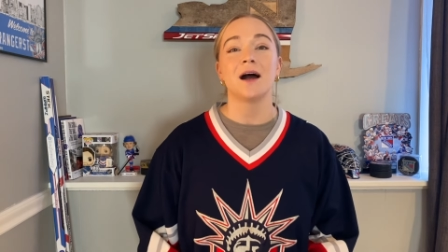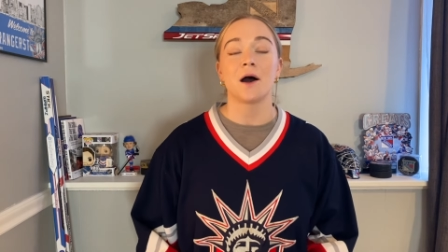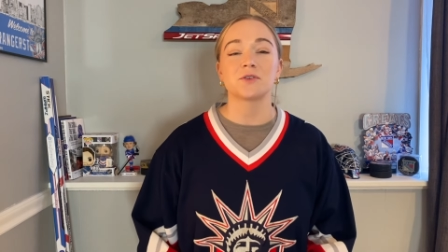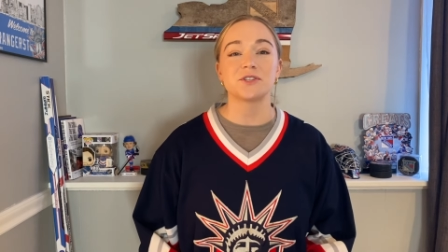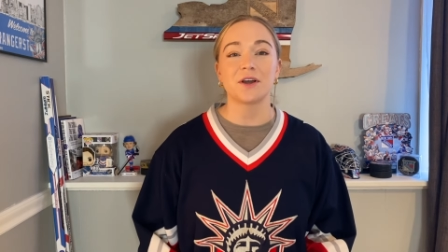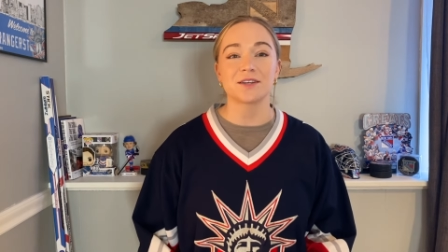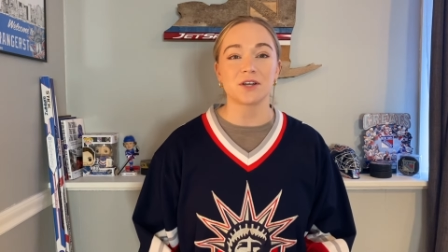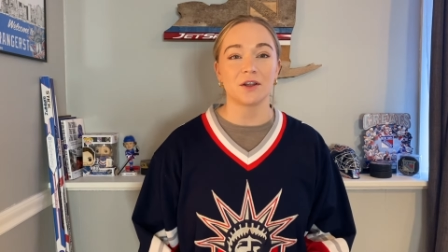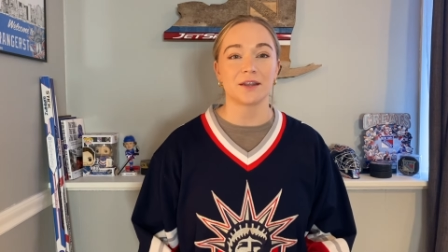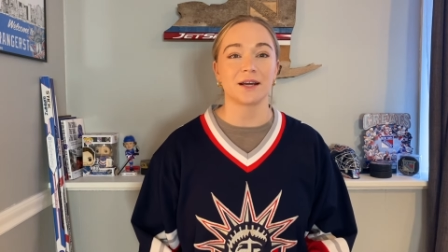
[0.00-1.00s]
I'll see you guys
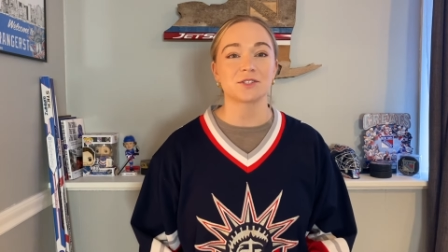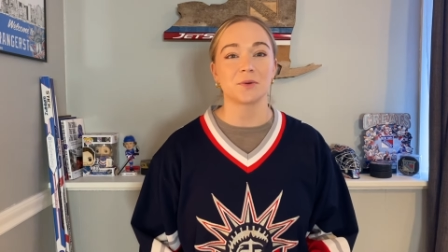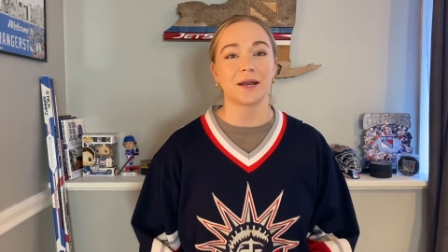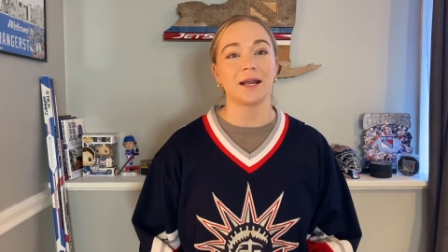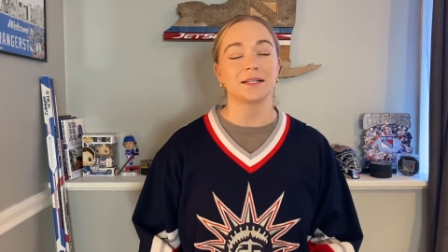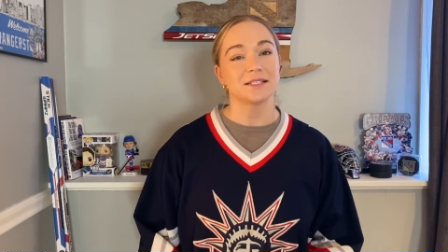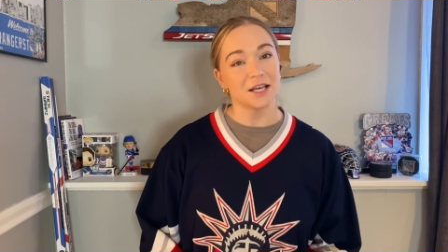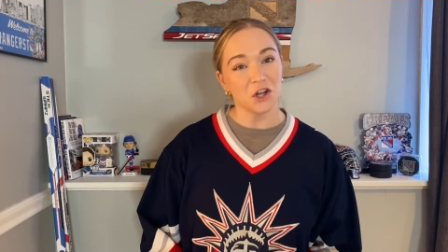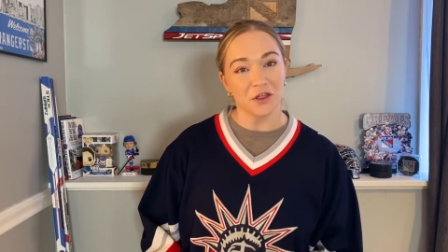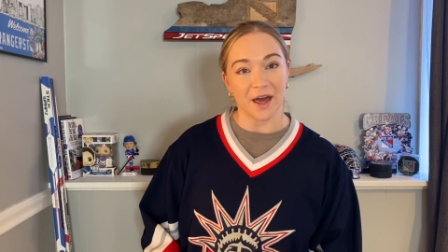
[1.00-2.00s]
all in the next one. And
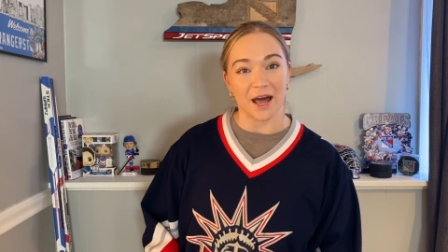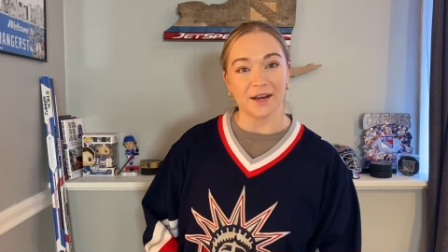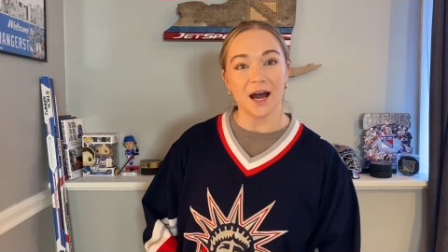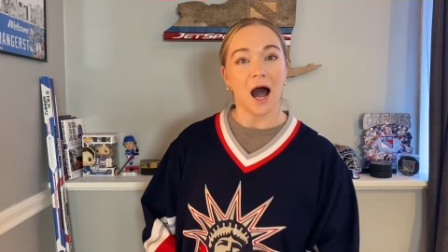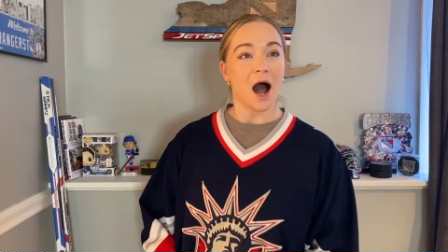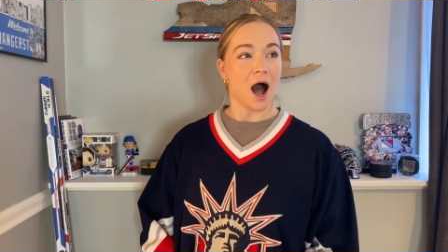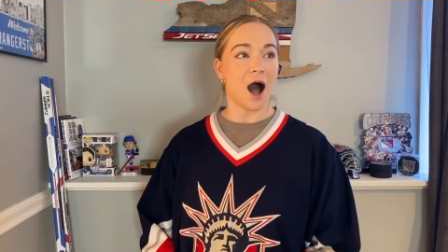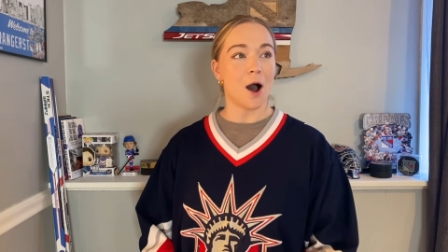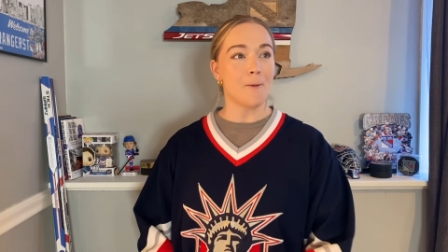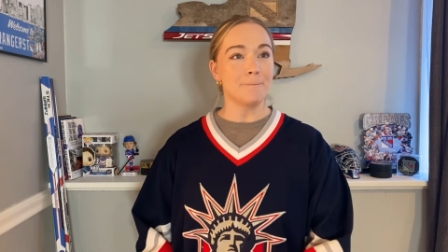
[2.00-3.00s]
until then,
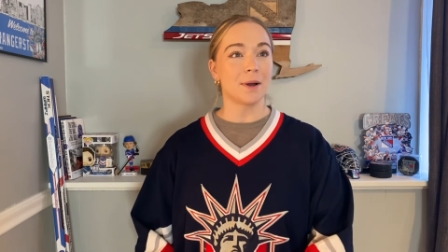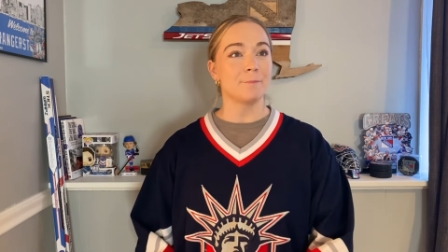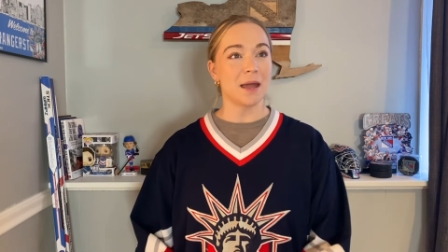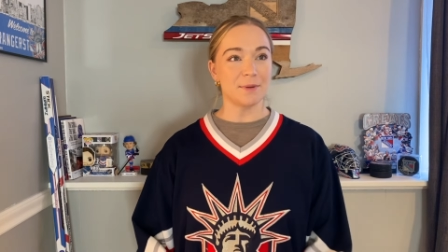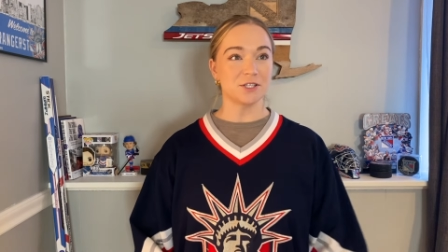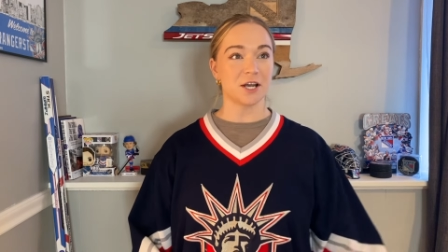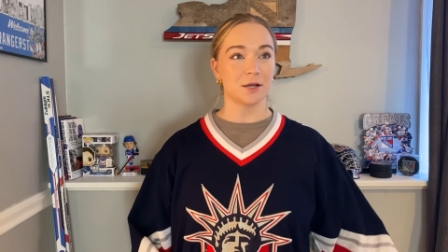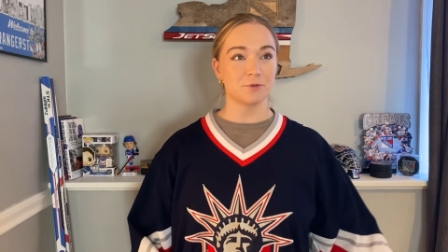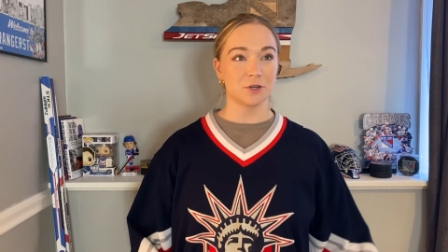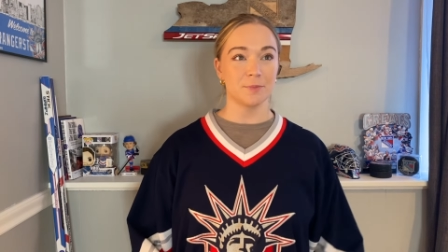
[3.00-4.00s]
maybe
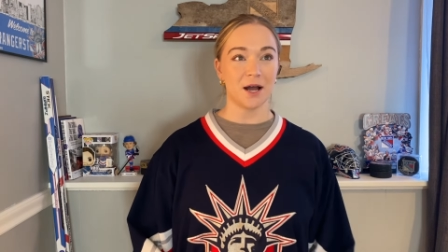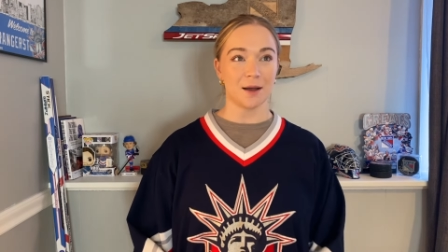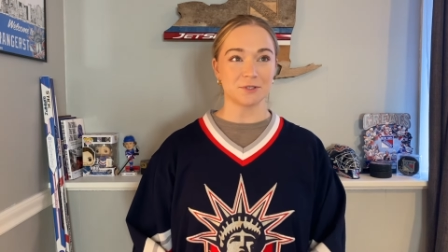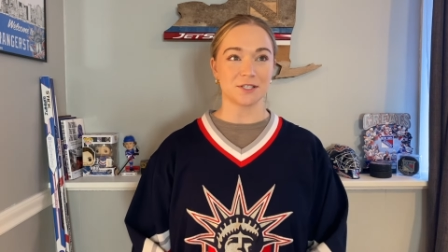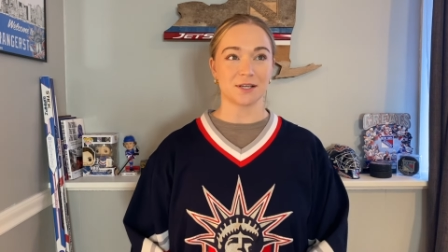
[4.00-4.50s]
Jacob Trouba.